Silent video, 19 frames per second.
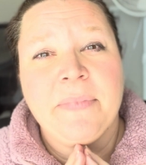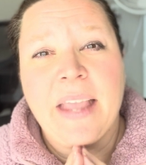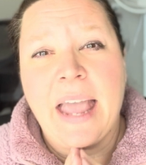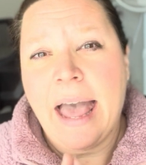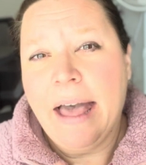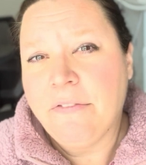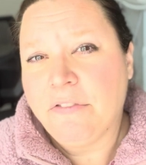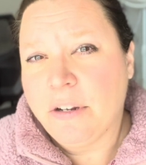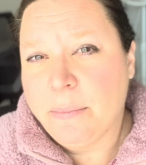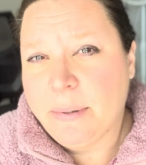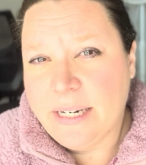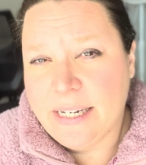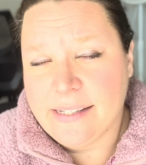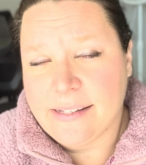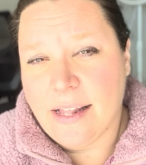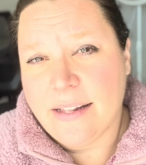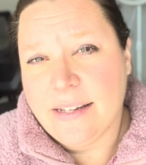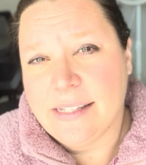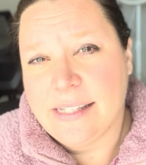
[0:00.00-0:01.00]
Everybody's
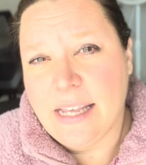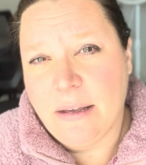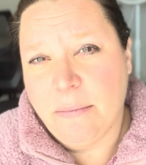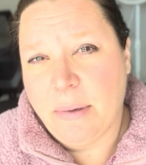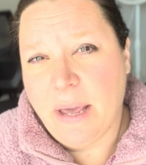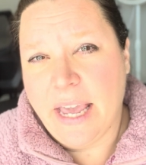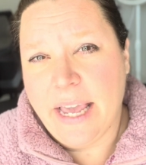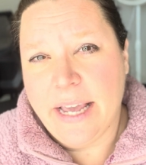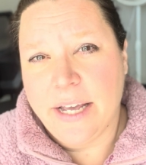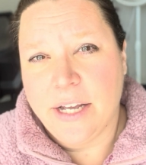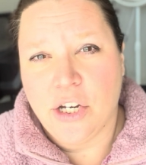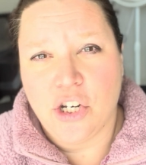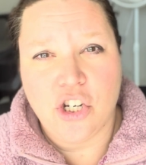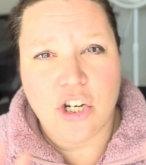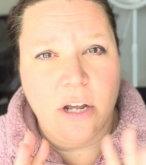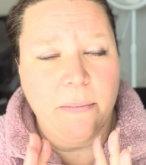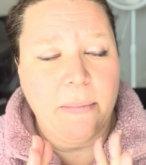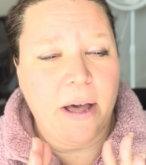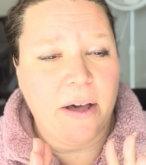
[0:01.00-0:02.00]
on the same page
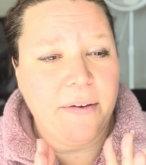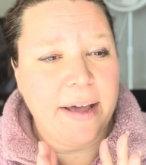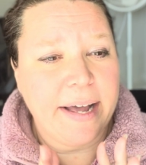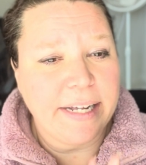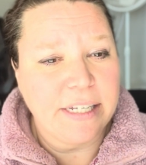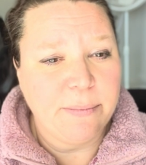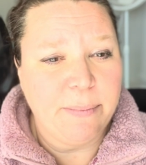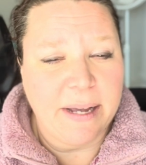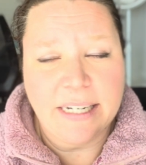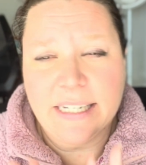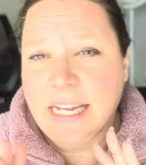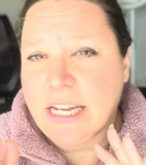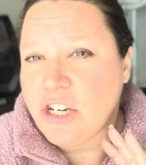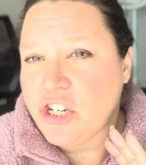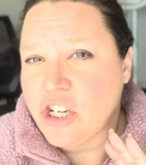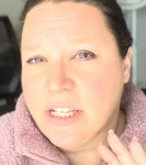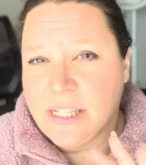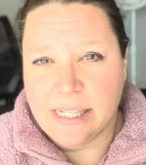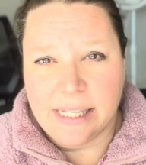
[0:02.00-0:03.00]
about
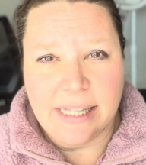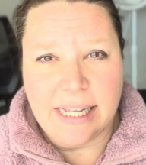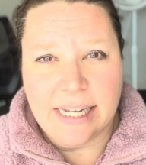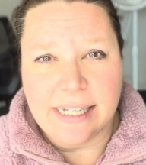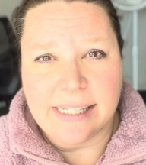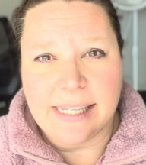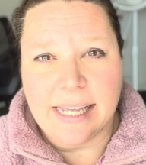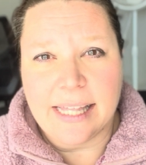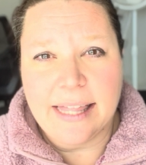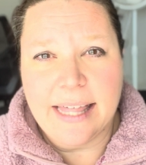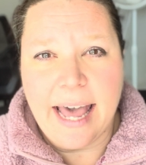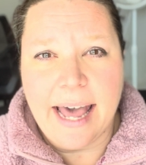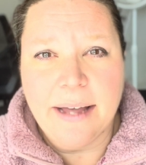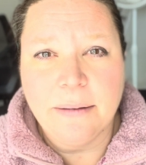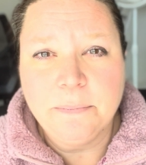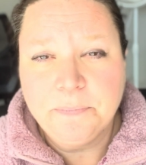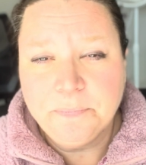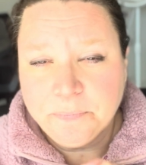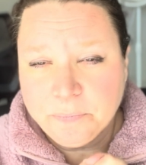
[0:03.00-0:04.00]
expectations and things like
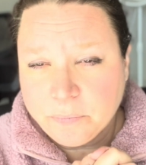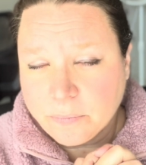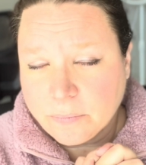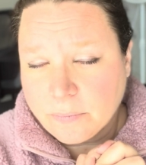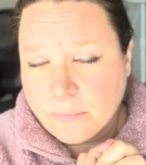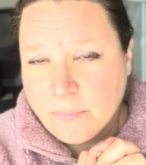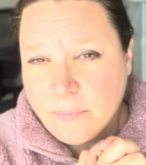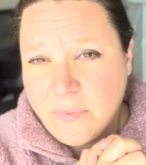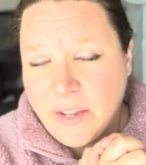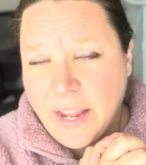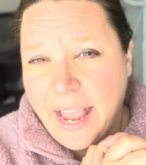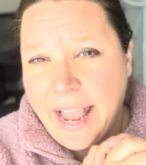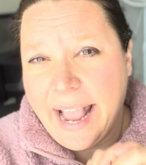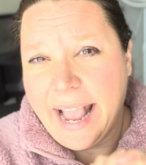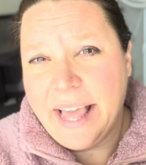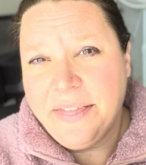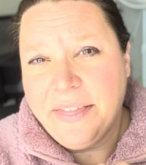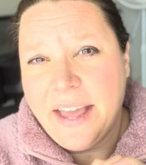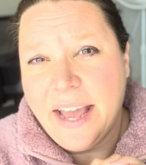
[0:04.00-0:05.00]
that,
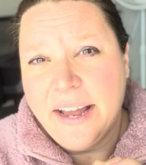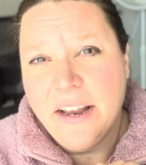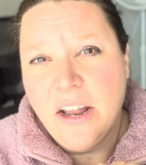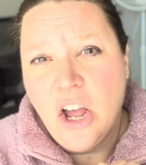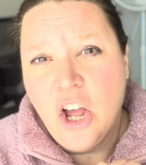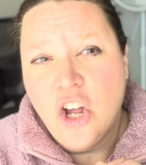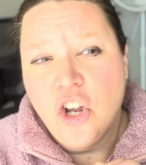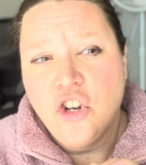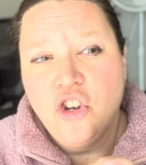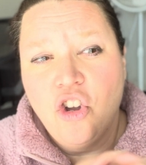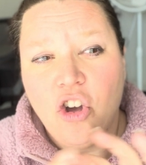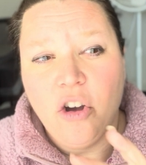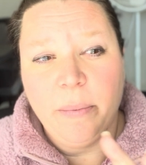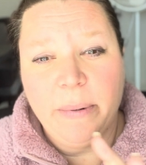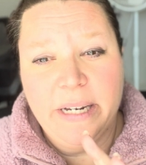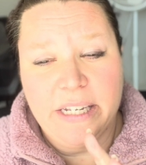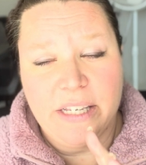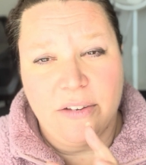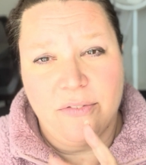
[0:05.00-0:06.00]
and that
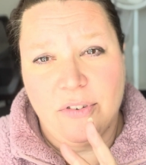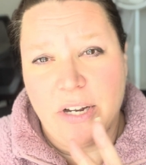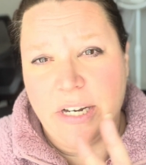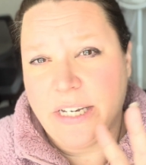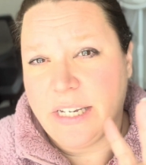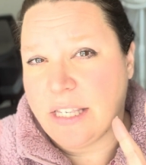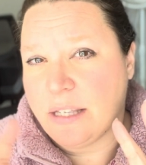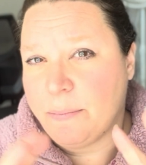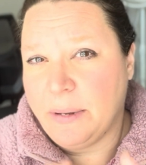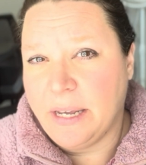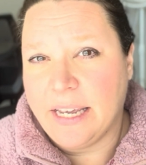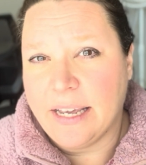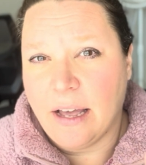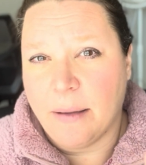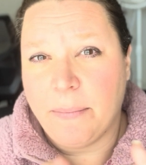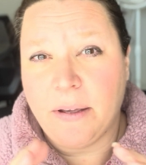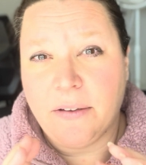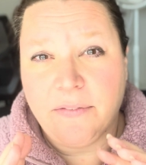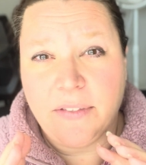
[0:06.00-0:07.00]
nobody's afraid to speak
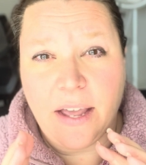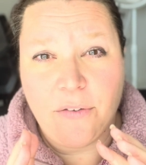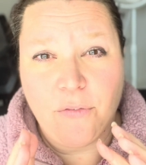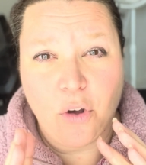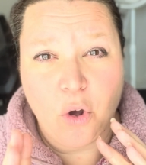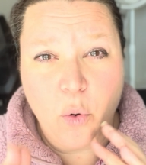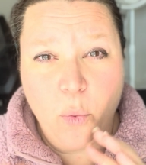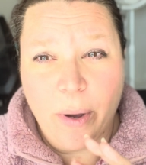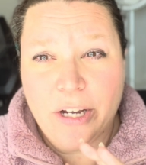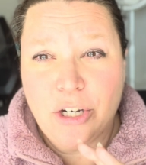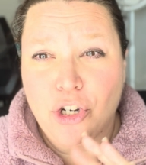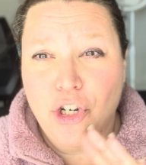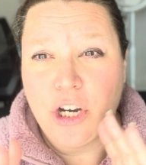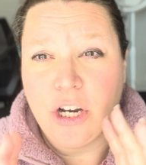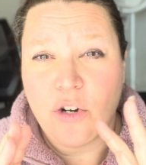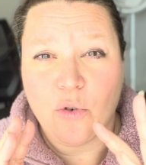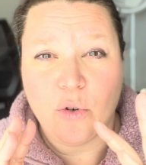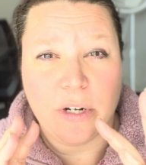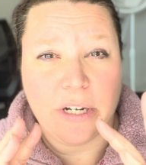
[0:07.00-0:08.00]
up if they have a
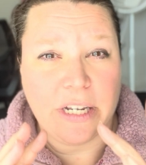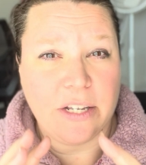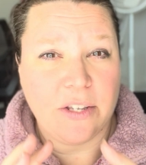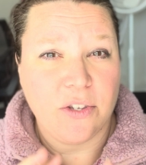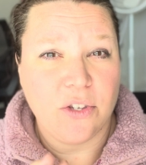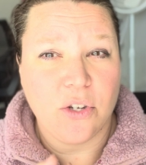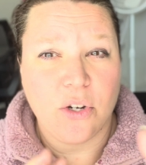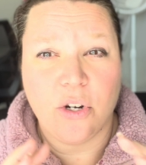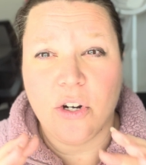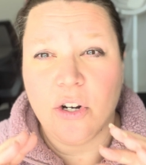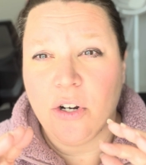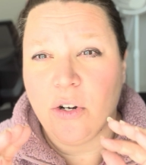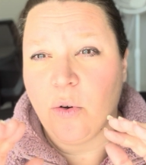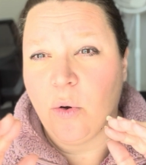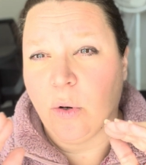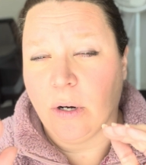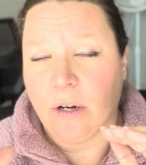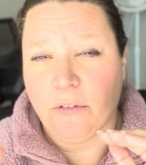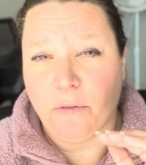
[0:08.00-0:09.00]
question or a concern,
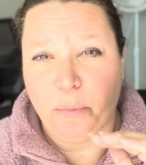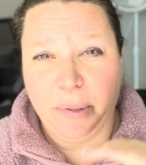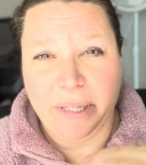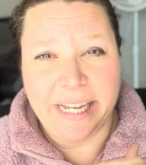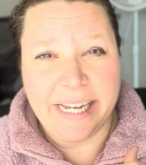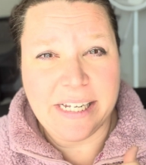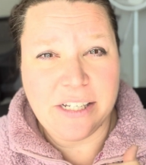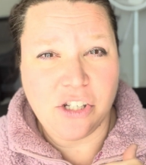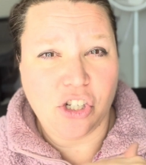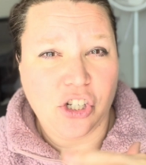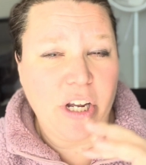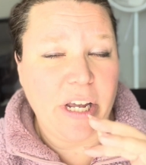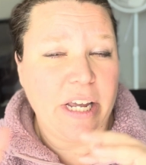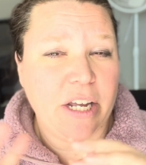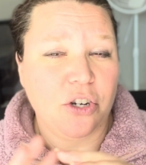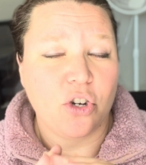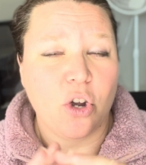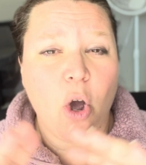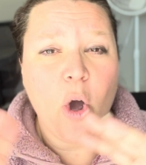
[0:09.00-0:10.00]
or if plans
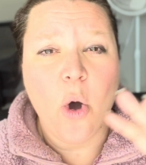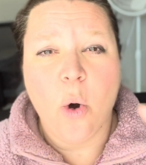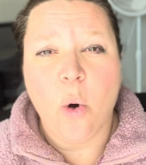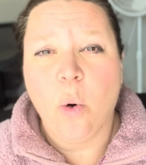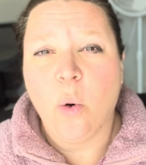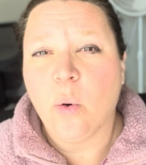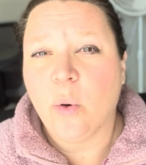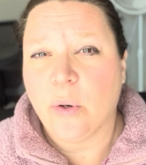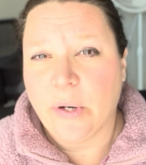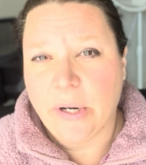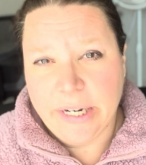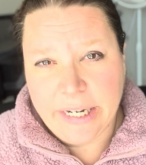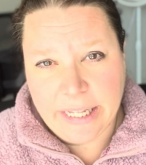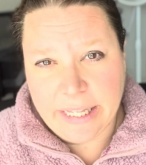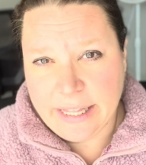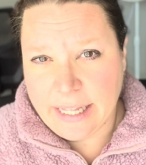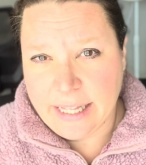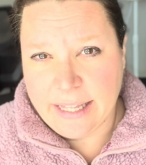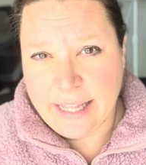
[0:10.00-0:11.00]
change or
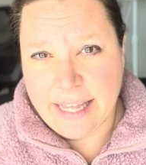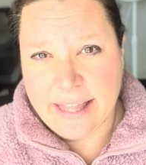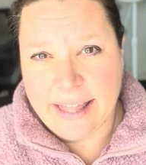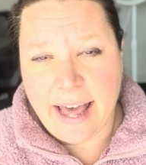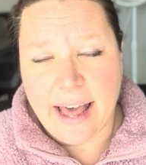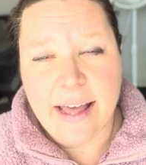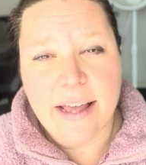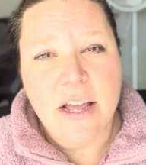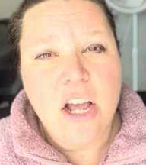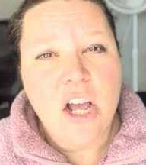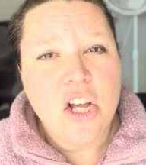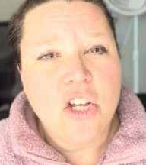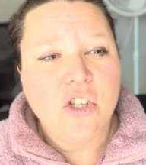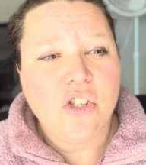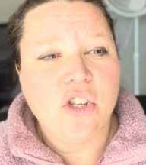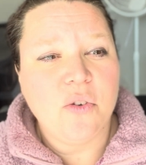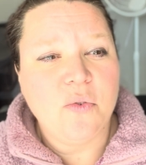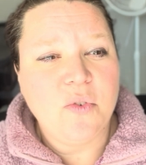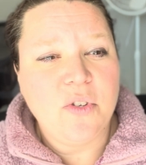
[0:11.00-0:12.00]
anything like that.
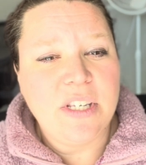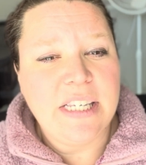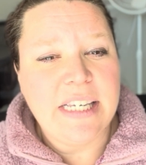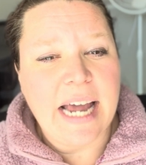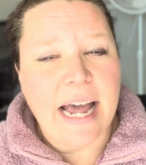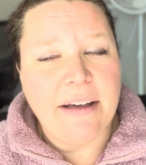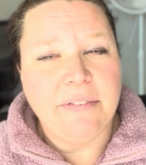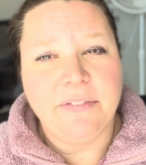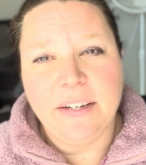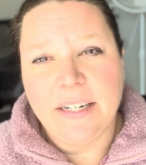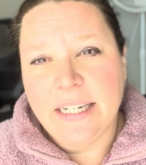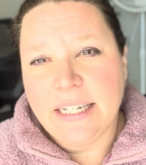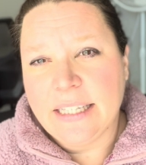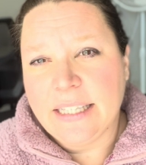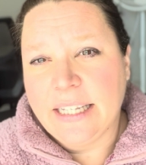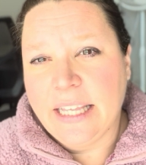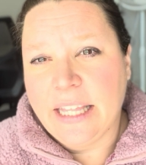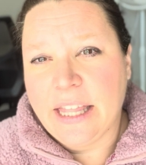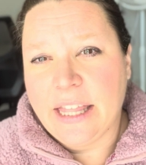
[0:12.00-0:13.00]
So
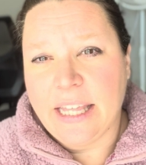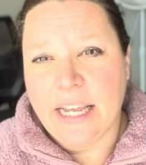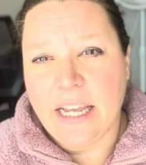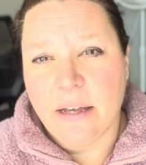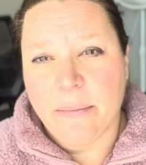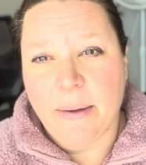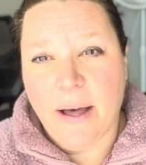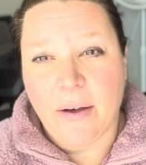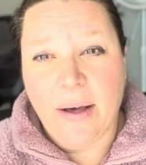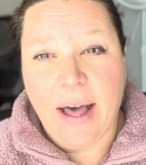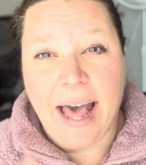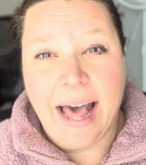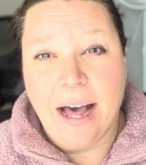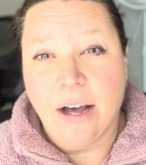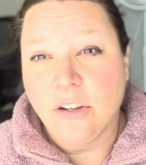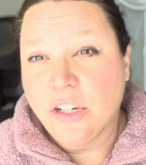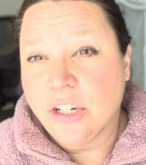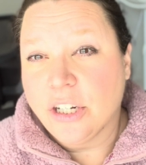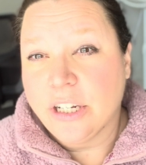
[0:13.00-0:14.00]
definitely think about
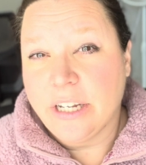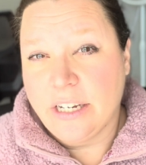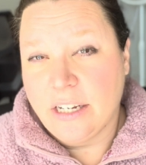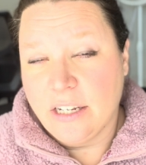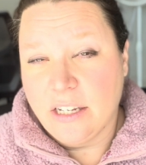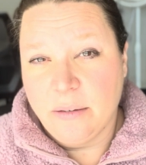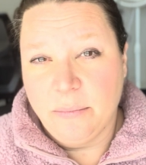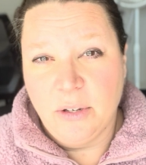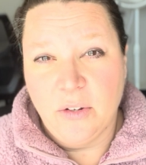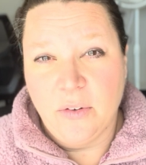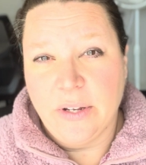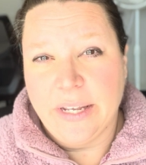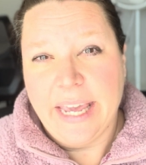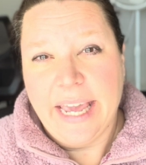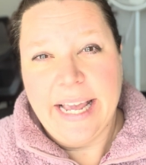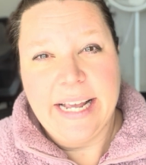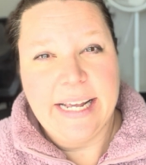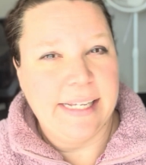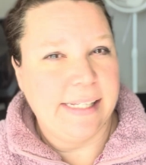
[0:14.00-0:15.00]
how you're going to
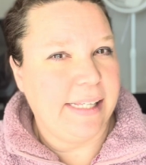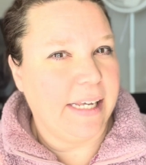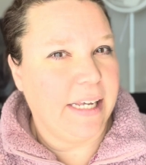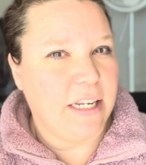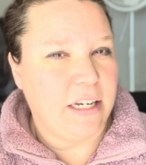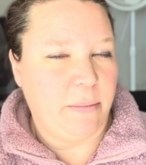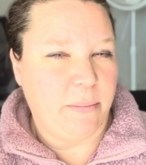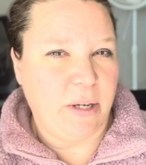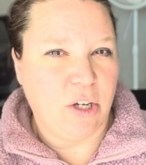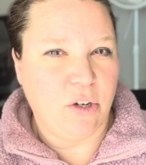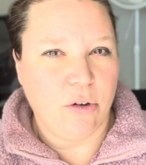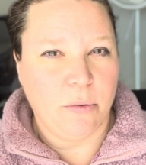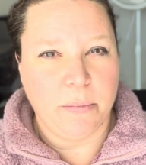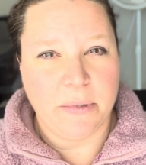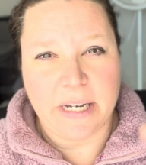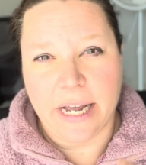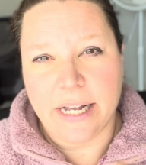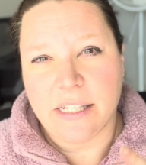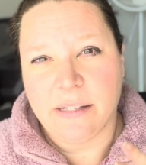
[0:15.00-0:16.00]
communicate. Is it going to be group
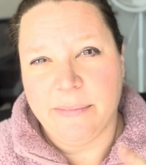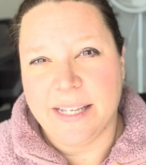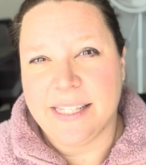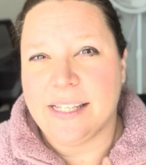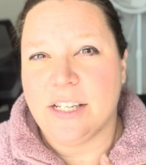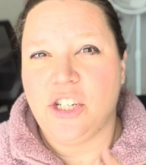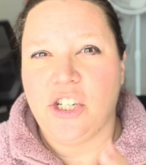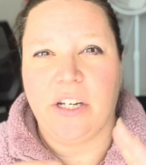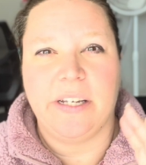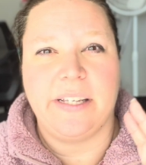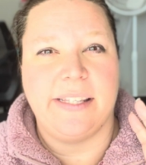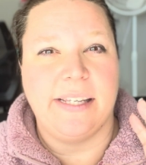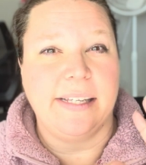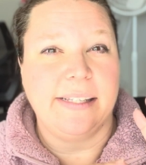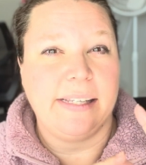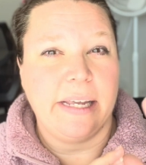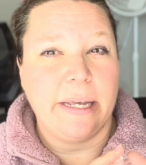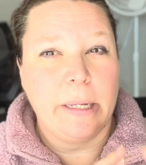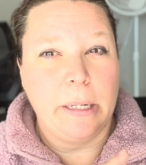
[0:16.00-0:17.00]
text messages?
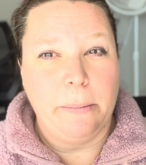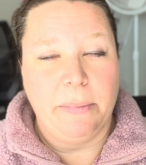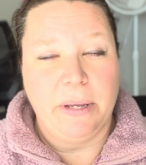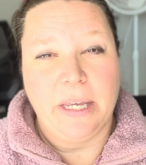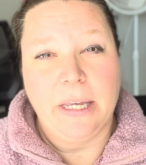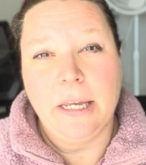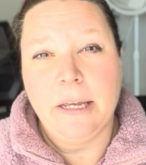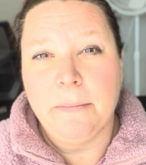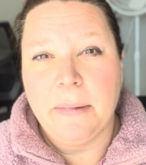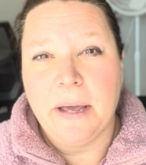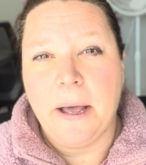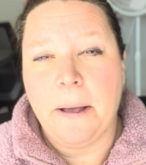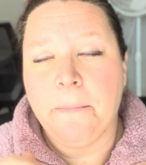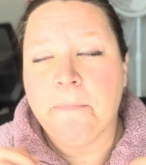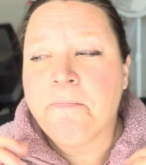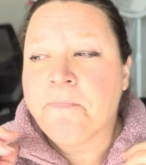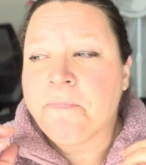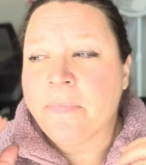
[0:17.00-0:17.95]
Is it going to be email?